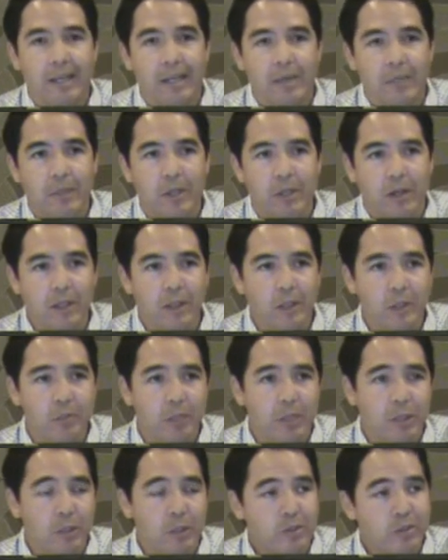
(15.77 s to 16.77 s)
There are
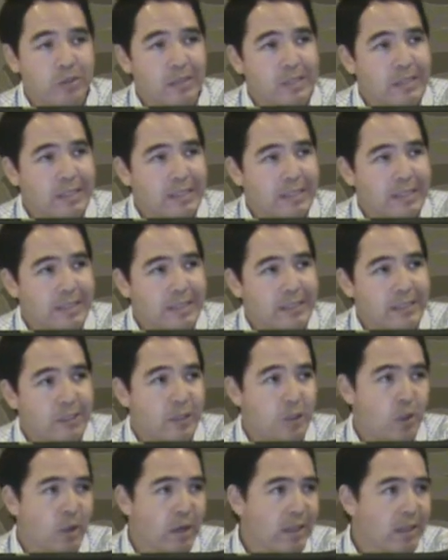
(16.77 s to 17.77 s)
other pollutants that tend
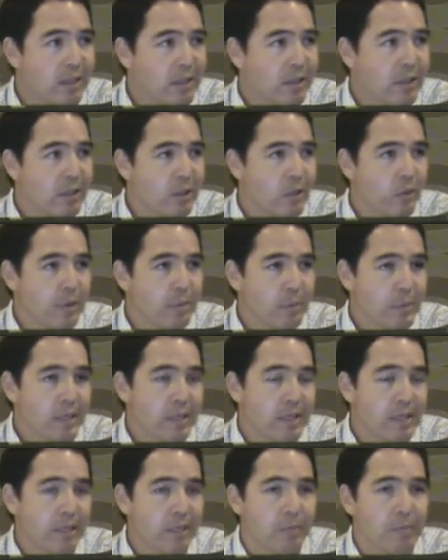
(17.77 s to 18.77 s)
to track along with
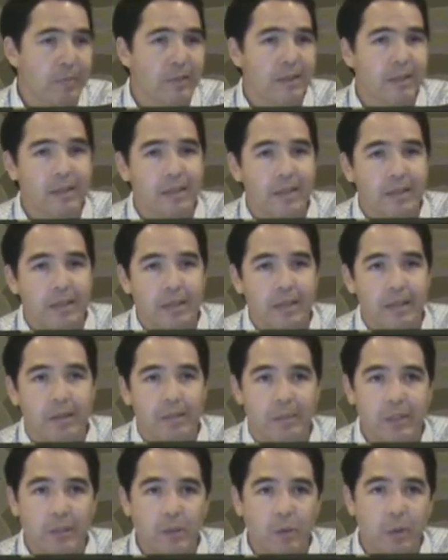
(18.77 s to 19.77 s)
PM.
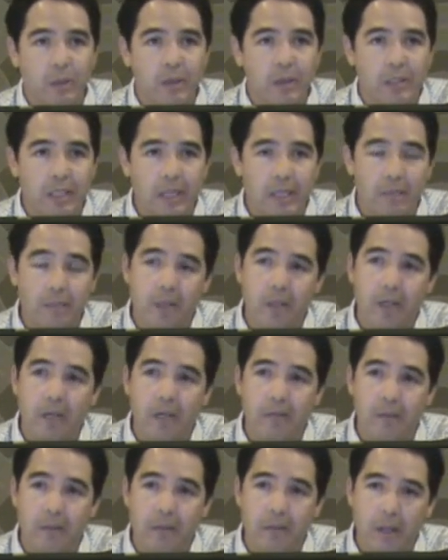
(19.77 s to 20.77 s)
In the wintertime, our
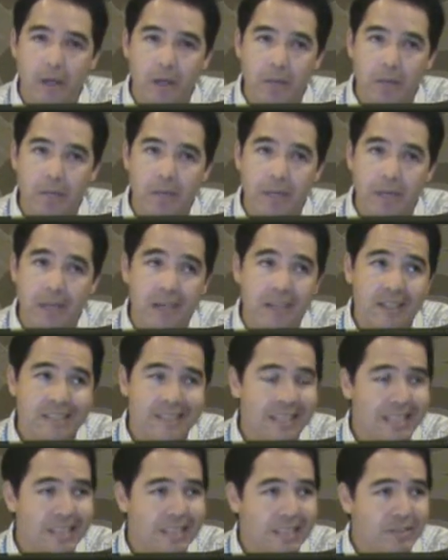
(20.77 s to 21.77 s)
carbon
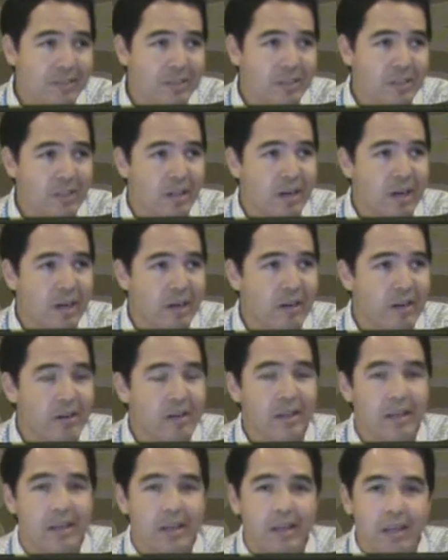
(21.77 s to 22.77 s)
monoxide levels are
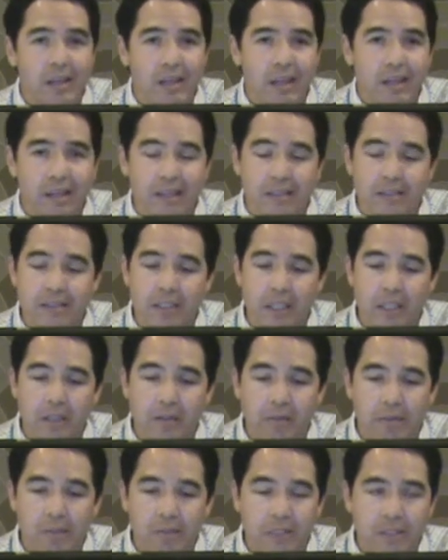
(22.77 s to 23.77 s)
higher. As
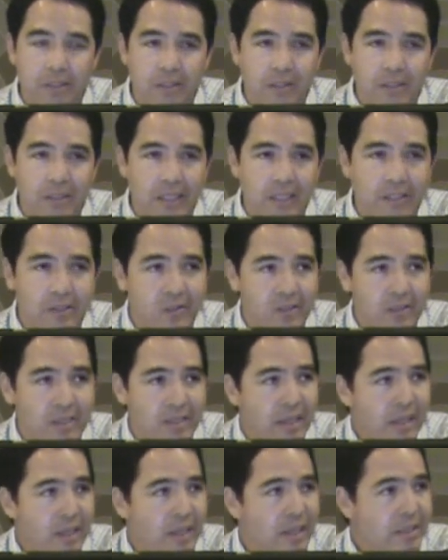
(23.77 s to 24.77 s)
Jennifer mentioned, nitrogen
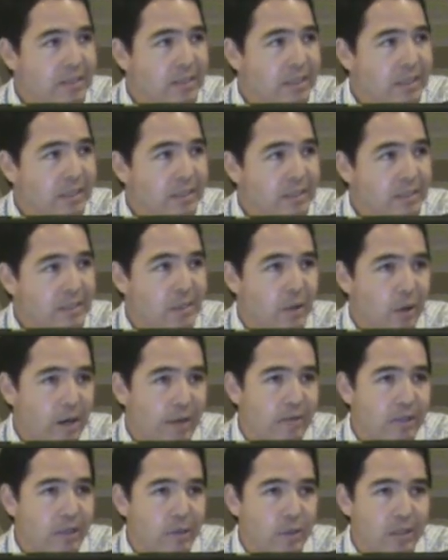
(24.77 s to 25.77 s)
dioxide is a
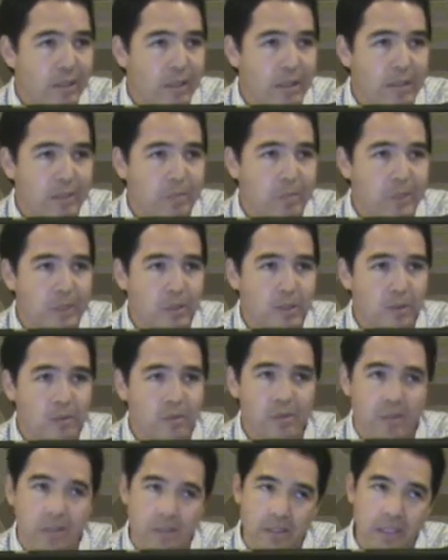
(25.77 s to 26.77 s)
traffic-related
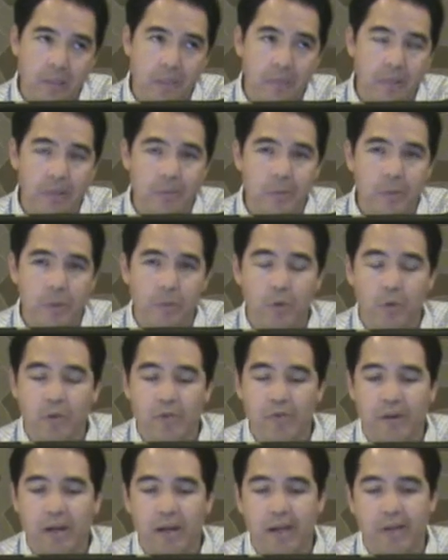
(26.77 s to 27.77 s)
pollutant, just like PM
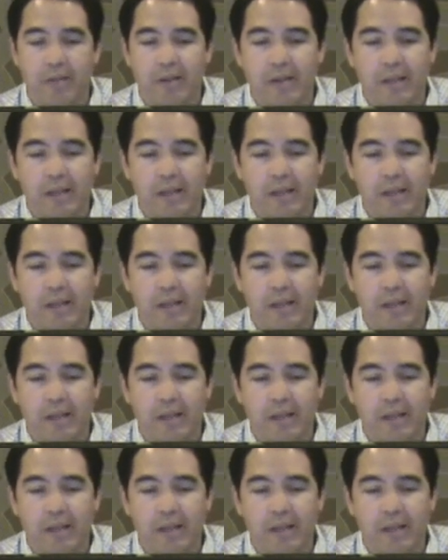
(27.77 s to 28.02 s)
2.5.